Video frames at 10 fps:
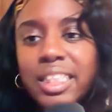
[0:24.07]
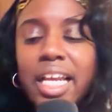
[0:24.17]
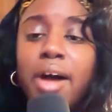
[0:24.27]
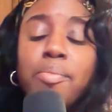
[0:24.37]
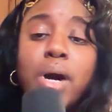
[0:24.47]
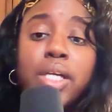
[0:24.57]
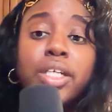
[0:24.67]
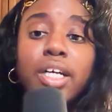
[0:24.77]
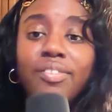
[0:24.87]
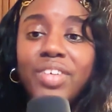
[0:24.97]
is how modern
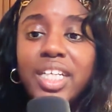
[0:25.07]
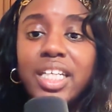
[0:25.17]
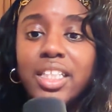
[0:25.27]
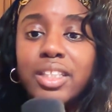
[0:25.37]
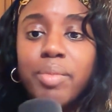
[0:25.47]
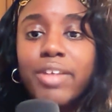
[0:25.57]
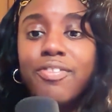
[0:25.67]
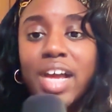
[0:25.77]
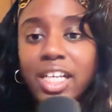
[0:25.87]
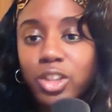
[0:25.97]
companies make
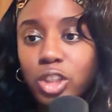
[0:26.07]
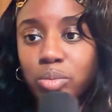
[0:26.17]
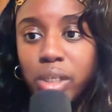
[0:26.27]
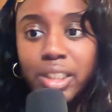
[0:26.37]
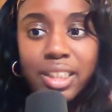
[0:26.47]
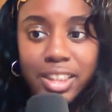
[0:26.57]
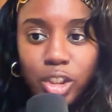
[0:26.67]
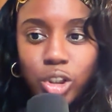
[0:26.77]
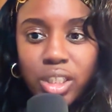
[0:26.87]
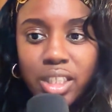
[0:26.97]
faster, smarter
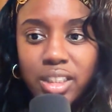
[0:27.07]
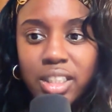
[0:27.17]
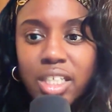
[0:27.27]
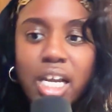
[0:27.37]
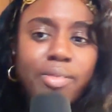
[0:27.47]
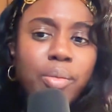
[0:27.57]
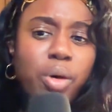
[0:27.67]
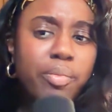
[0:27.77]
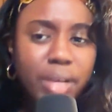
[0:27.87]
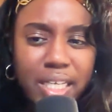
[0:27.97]
decisions, not with
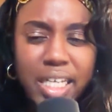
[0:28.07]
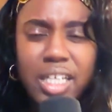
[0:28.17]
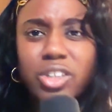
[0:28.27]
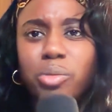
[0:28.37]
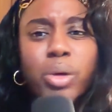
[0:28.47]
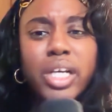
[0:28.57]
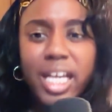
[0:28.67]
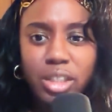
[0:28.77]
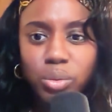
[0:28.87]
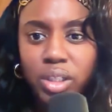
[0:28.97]
more meetings or more
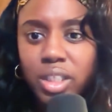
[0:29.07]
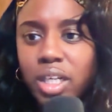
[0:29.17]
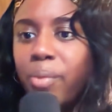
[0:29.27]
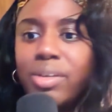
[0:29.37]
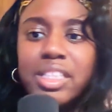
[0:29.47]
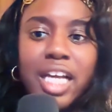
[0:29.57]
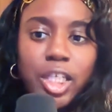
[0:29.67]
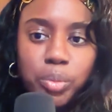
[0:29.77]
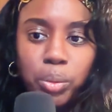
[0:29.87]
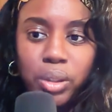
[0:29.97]
guesswork, but with
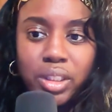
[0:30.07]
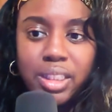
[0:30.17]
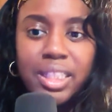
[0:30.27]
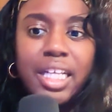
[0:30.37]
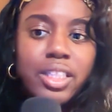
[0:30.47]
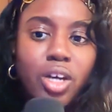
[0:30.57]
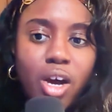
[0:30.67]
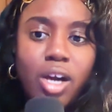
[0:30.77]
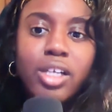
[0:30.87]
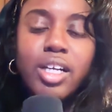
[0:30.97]
dashboards that
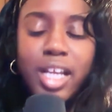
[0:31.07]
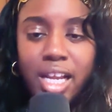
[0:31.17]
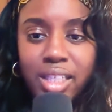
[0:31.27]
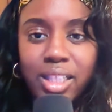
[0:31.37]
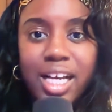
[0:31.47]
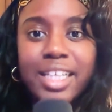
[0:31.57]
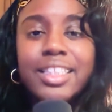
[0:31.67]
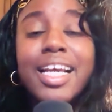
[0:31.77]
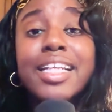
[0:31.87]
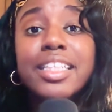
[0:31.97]
talk, analyze,
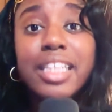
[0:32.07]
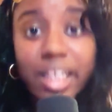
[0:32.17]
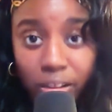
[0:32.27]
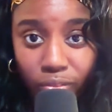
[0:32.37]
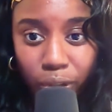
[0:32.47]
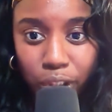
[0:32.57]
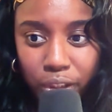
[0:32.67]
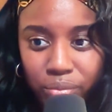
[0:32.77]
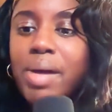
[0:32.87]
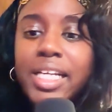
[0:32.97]
and think for
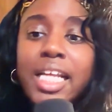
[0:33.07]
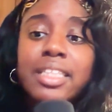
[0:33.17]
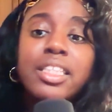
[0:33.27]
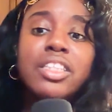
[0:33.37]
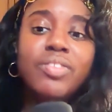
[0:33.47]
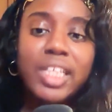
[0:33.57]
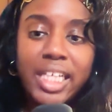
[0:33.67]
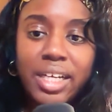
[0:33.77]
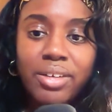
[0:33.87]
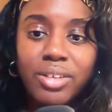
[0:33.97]
you. By the end of this
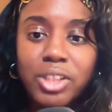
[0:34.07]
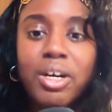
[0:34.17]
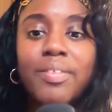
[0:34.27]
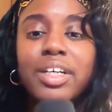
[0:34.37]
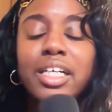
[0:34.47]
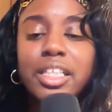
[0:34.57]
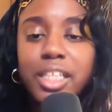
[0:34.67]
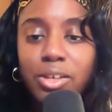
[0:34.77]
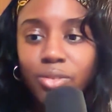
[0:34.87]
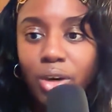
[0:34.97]
video, you'll have a
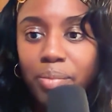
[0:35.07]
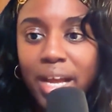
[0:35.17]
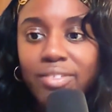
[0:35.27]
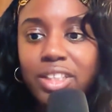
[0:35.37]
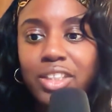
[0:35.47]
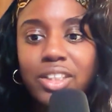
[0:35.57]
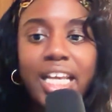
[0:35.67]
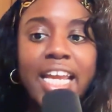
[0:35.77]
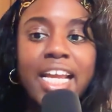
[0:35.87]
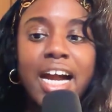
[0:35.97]
clear roadmap to use
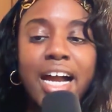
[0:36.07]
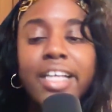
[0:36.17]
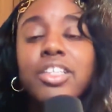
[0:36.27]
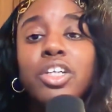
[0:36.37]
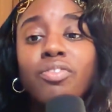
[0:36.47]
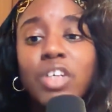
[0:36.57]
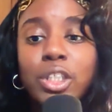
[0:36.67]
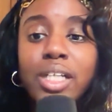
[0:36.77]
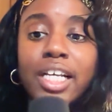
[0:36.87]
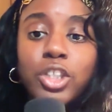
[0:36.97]
AI to
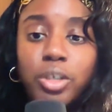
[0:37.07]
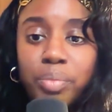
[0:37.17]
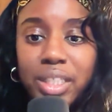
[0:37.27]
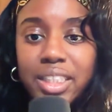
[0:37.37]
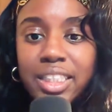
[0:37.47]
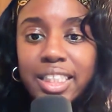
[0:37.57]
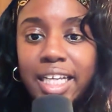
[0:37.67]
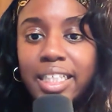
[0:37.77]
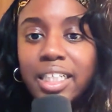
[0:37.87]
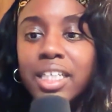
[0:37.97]
visualize your business
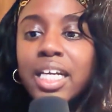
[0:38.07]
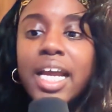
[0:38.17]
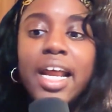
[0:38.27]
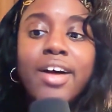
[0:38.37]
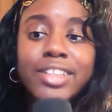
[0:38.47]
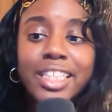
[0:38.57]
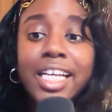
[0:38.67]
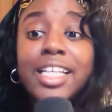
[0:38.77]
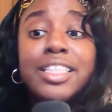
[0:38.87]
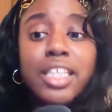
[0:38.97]
data and how to get
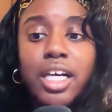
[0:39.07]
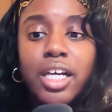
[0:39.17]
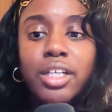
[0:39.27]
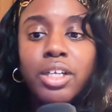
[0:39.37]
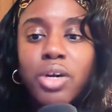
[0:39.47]
it done